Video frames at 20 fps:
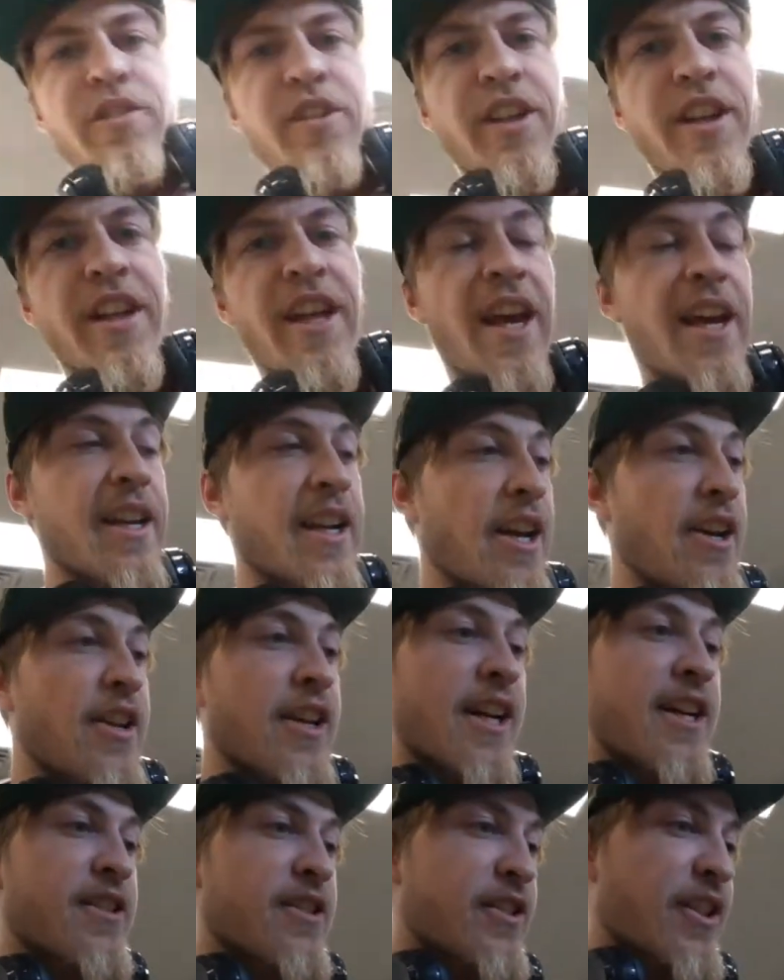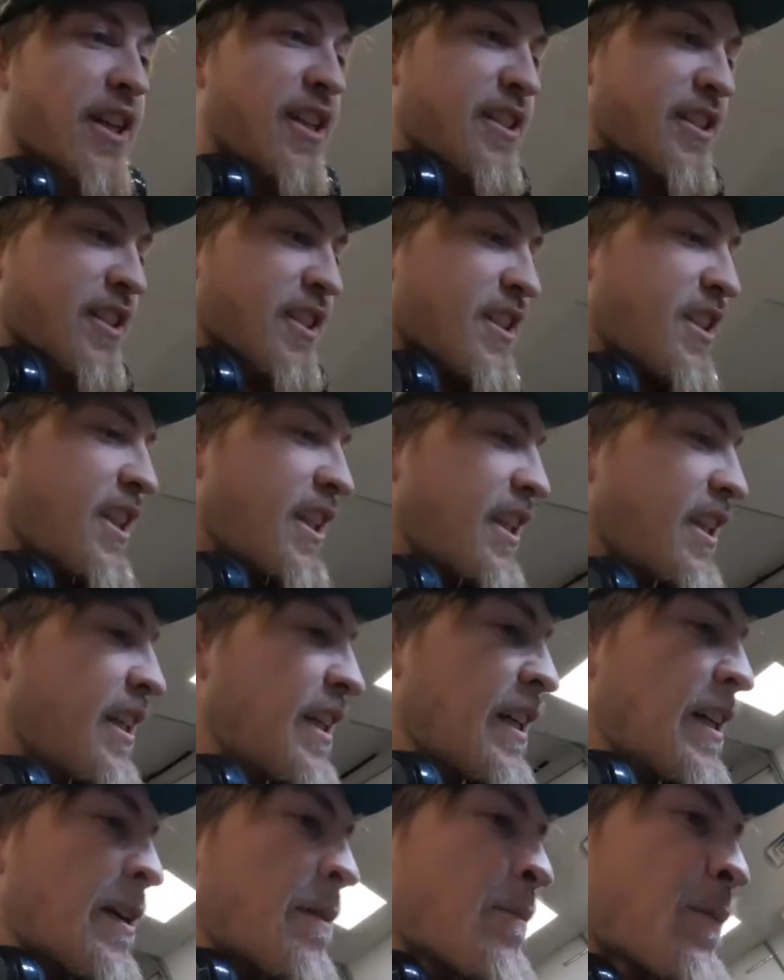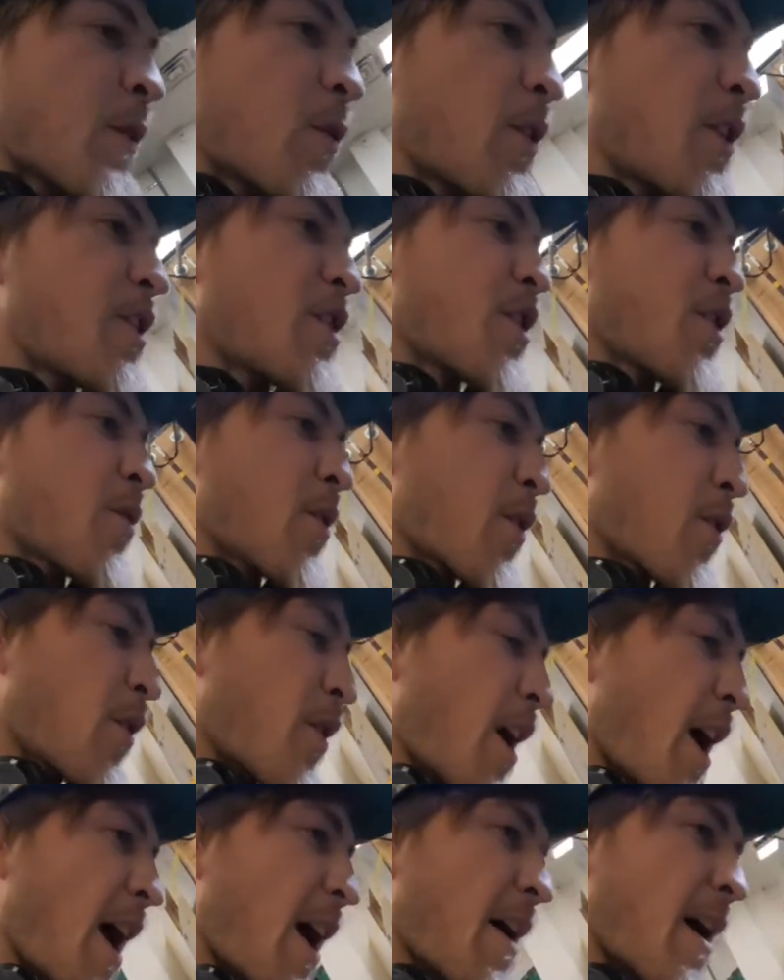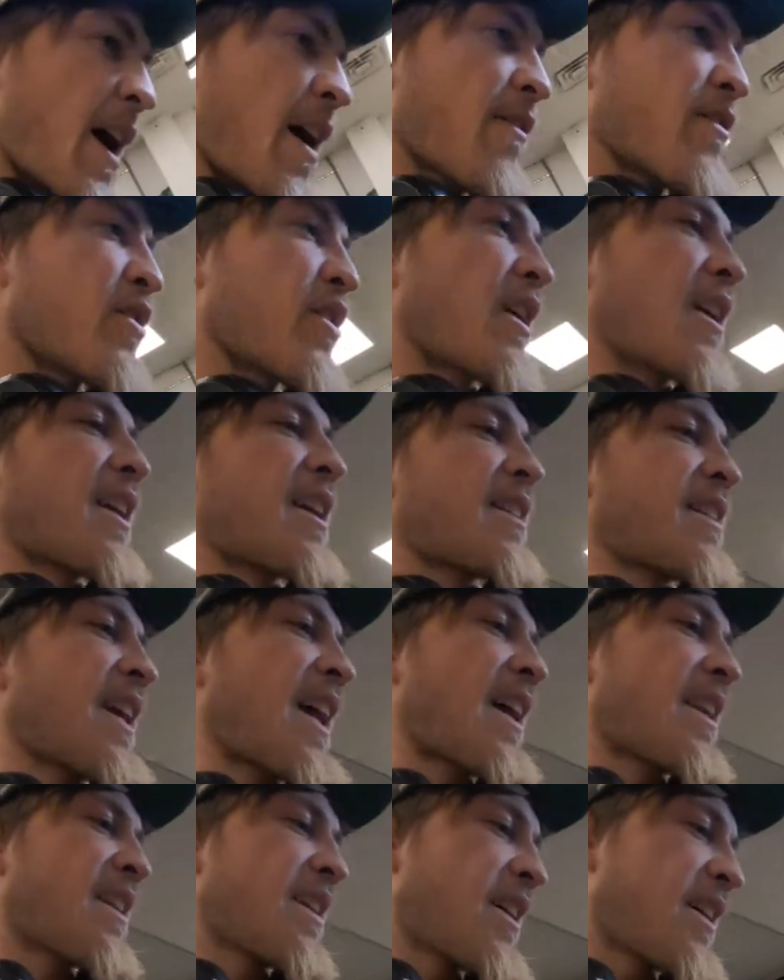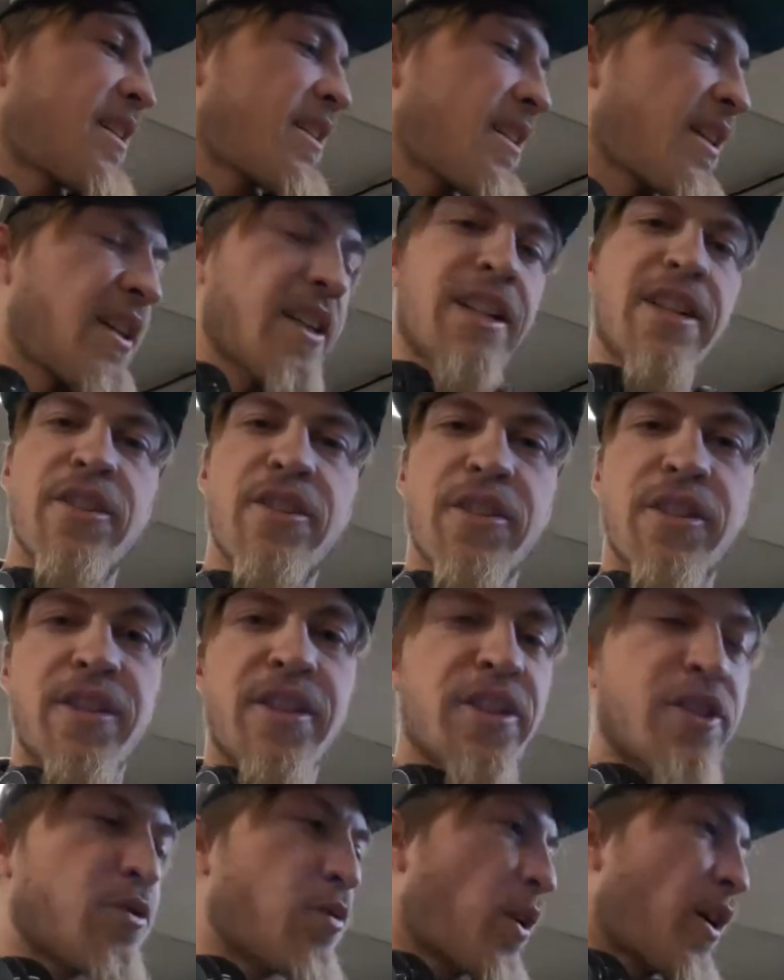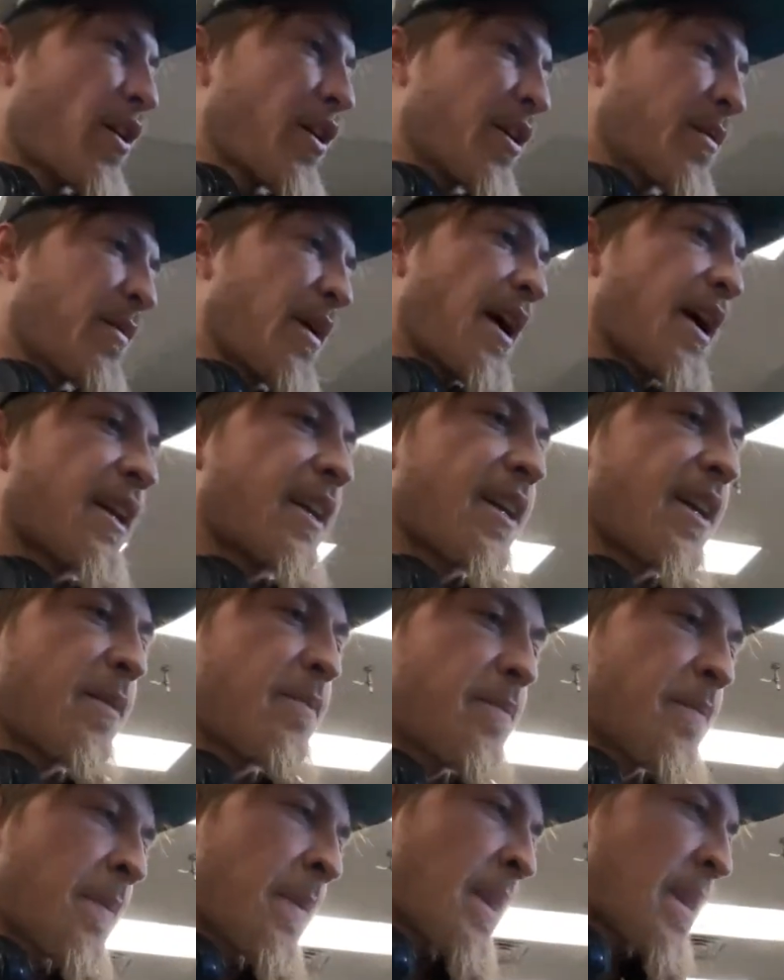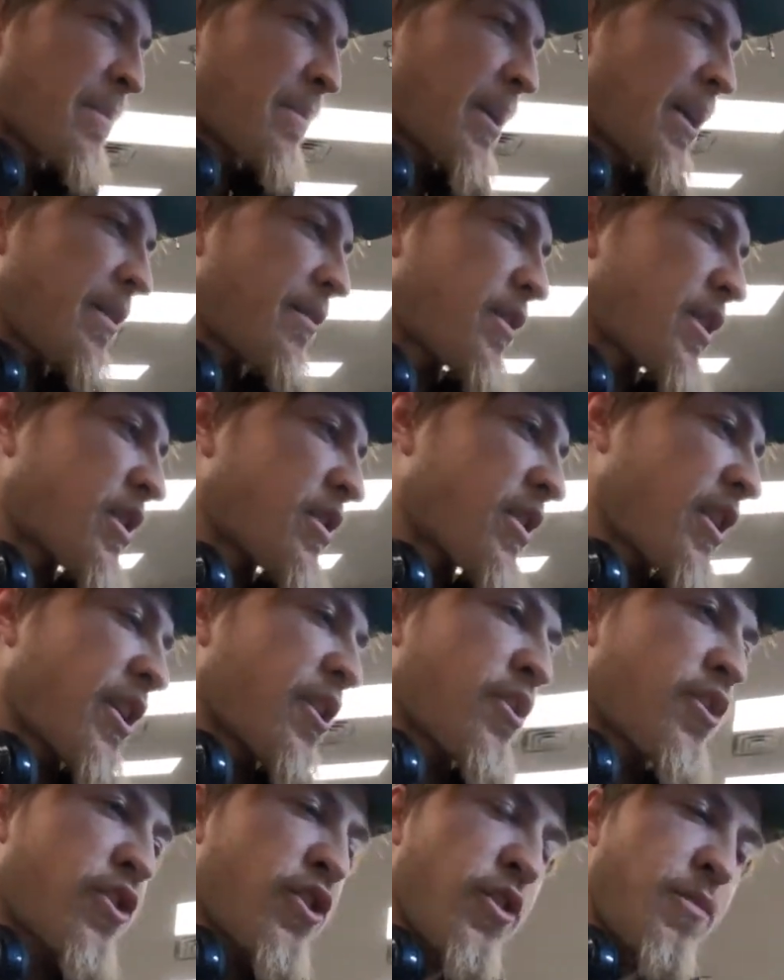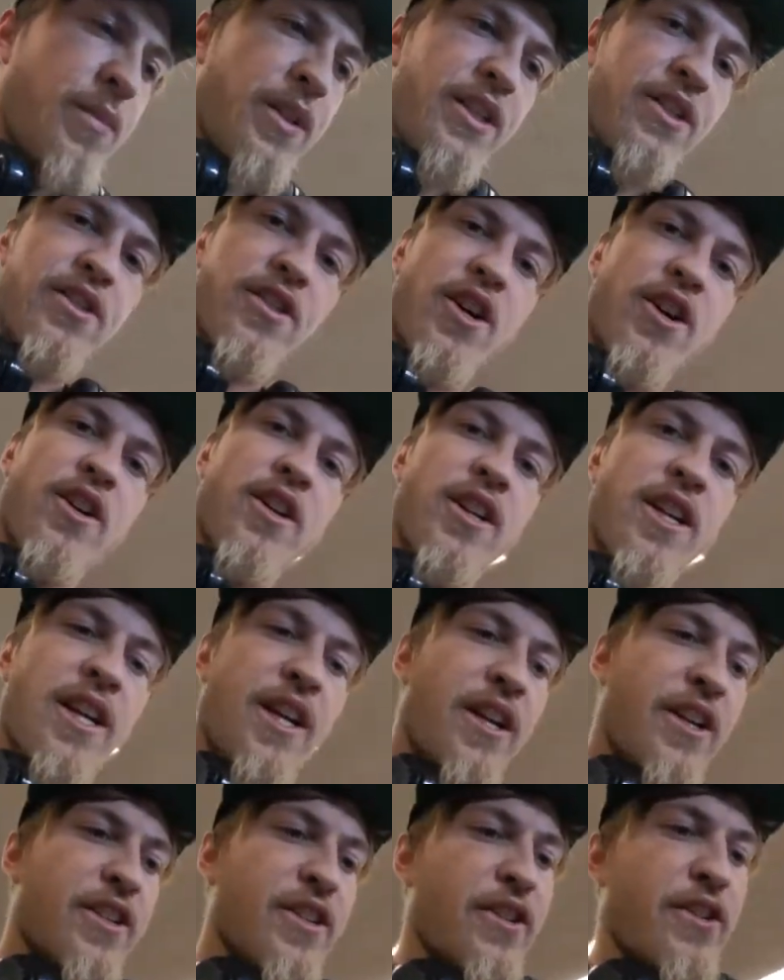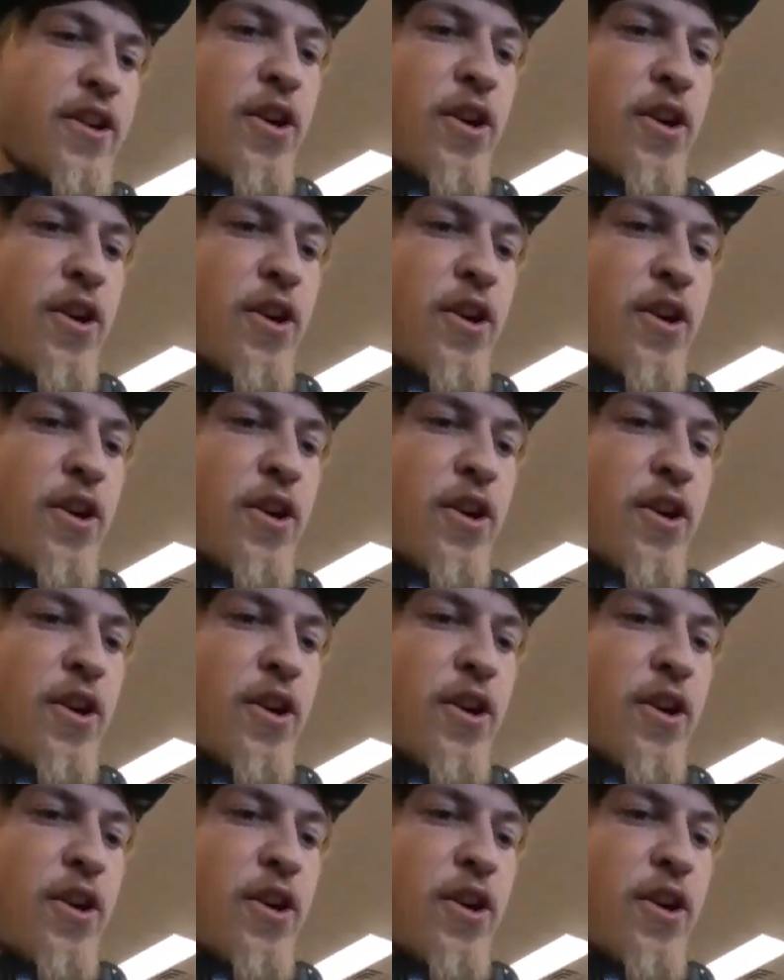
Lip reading: Look at that, now you guys are nice and clean. We can see where we're at after I get that done. I gotta hook this wiring back up, but this thing should be started here in